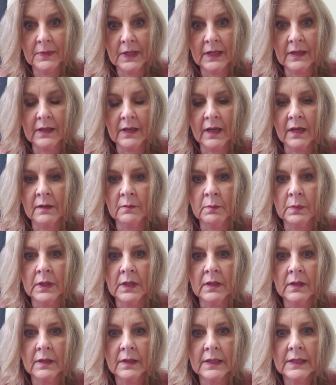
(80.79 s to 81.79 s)
It can
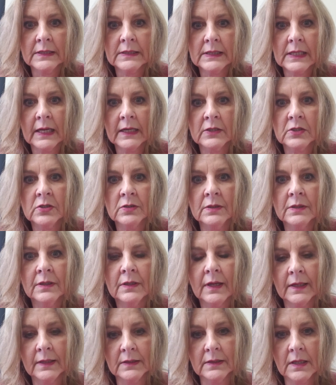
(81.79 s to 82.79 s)
be. It's actually
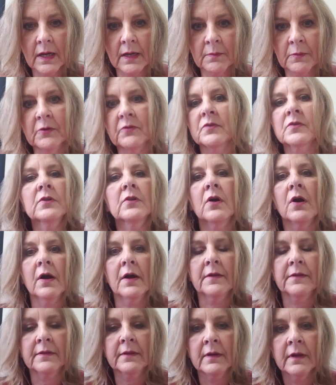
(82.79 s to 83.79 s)
a type of
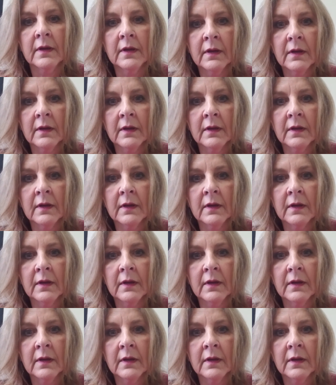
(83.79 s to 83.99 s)
cloth